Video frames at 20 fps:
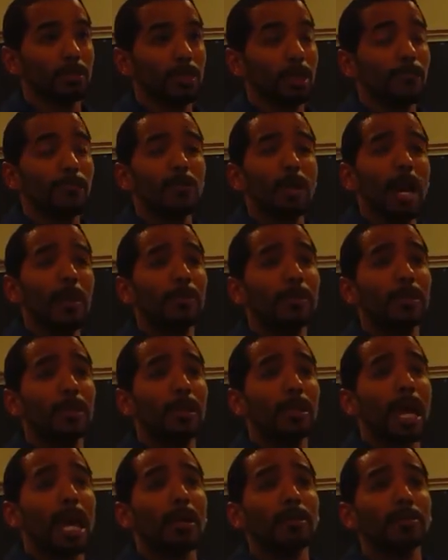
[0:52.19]
If you happen to
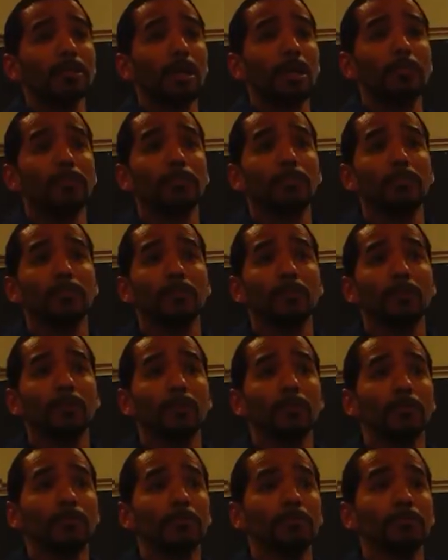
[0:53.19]
get locked up
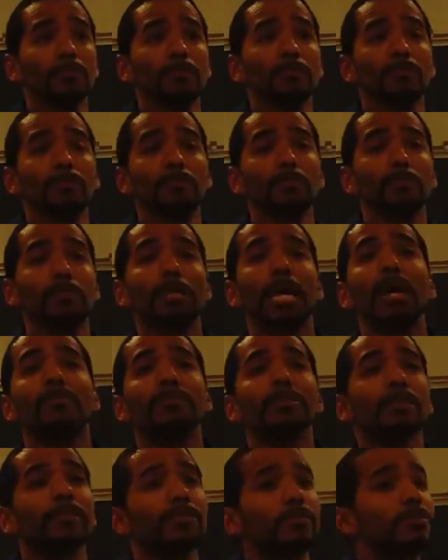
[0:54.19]
for
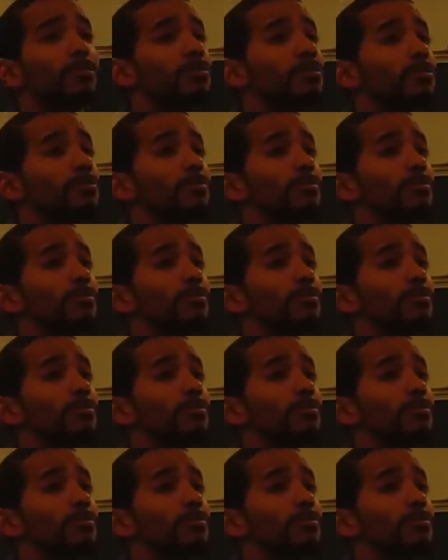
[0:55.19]
having different